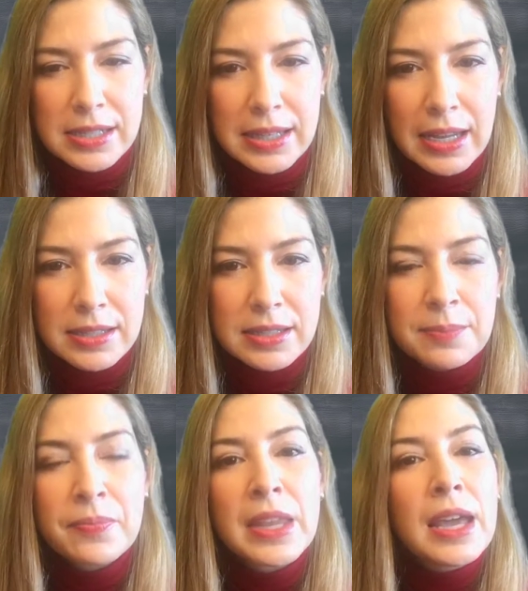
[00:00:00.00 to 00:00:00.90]
States.
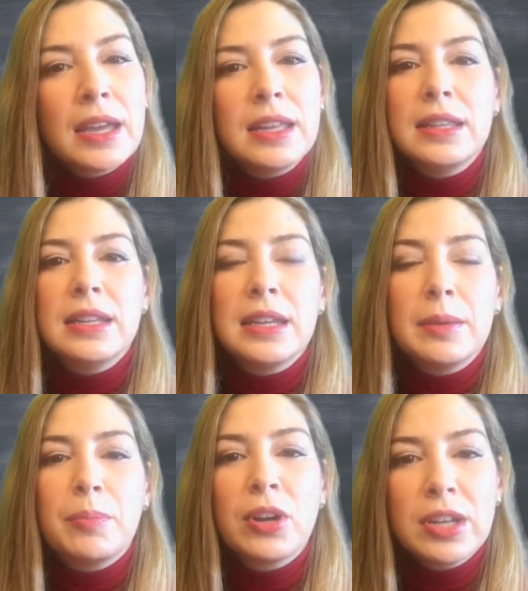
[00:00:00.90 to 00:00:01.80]
In the
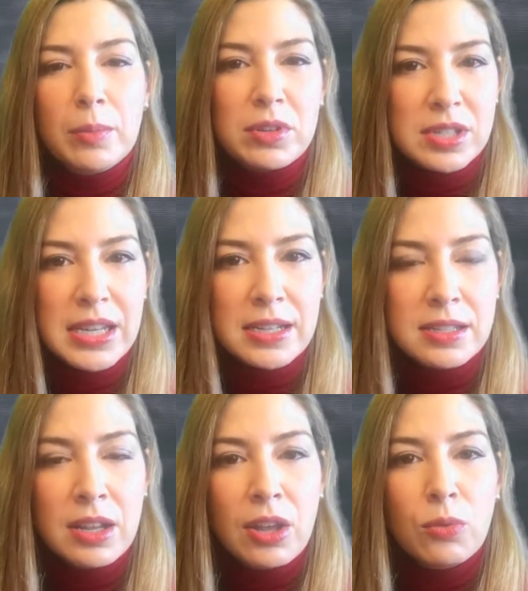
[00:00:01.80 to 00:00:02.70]
point number
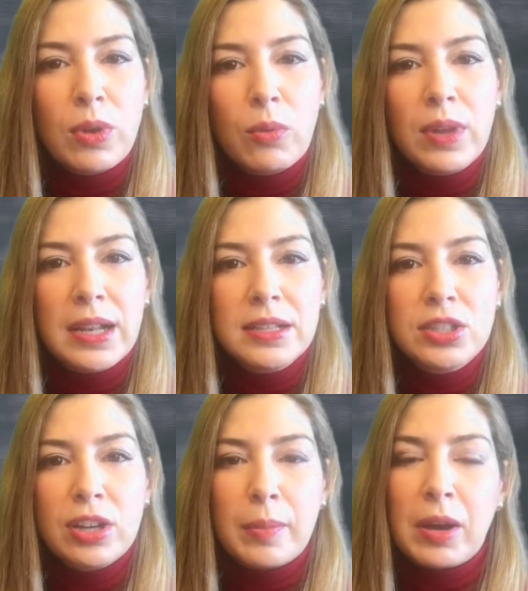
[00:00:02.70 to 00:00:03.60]
6, we will
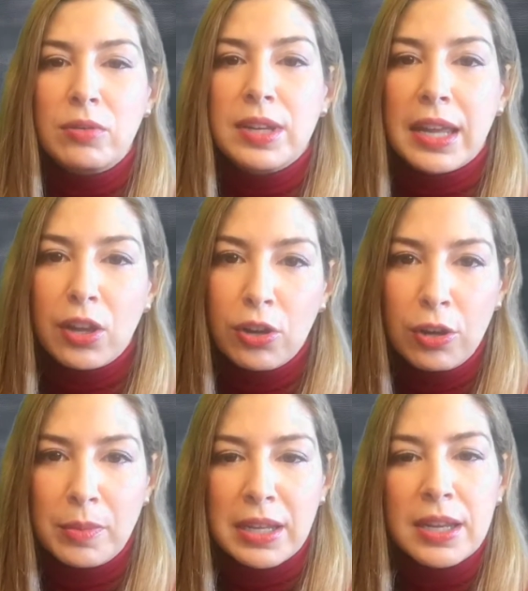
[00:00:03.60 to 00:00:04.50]
talk about
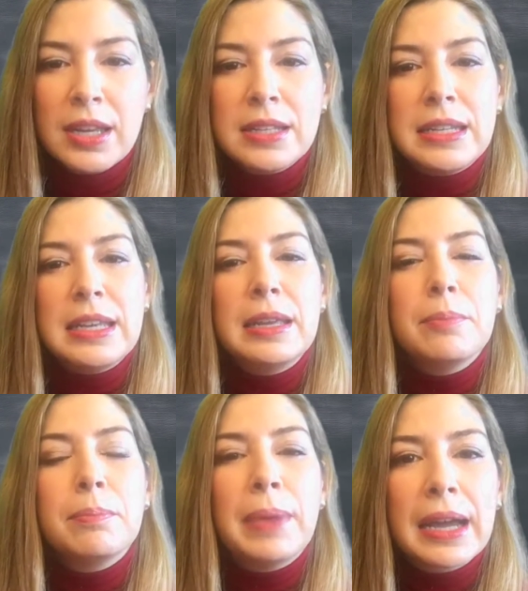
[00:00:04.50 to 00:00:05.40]
economy, the
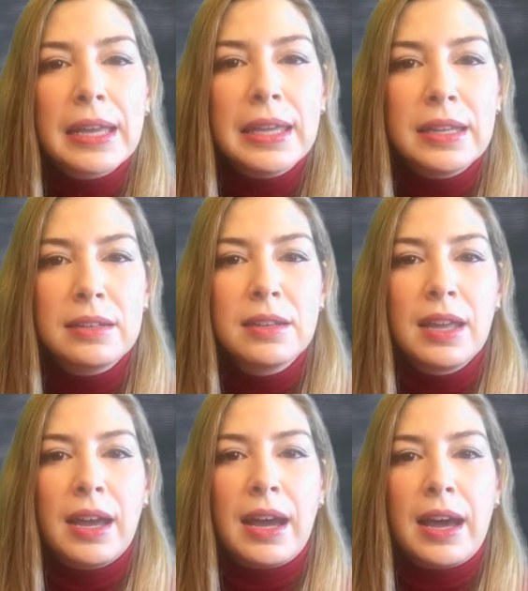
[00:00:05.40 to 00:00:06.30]
banking
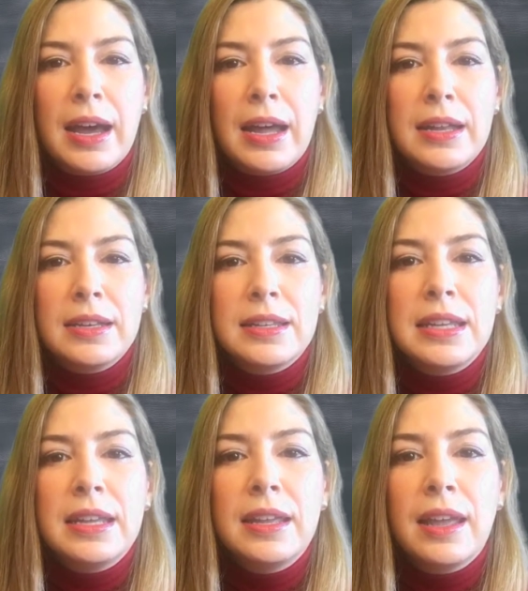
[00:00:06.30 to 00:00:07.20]
and
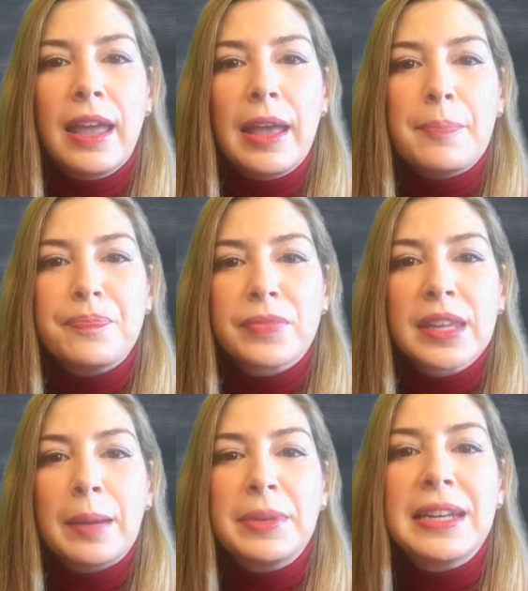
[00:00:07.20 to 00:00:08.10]
the
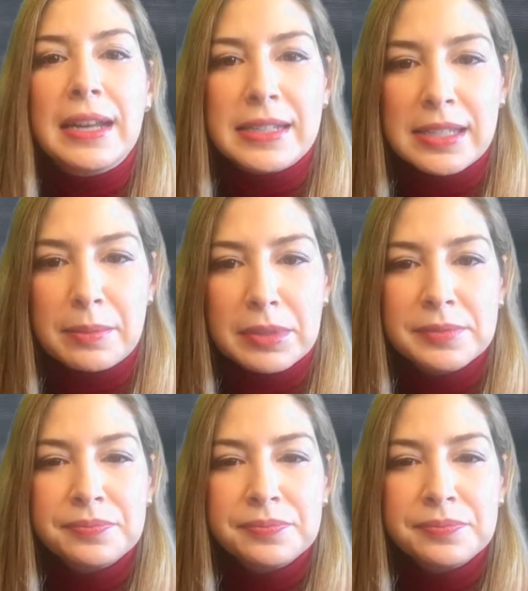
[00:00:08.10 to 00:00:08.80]
capitalism.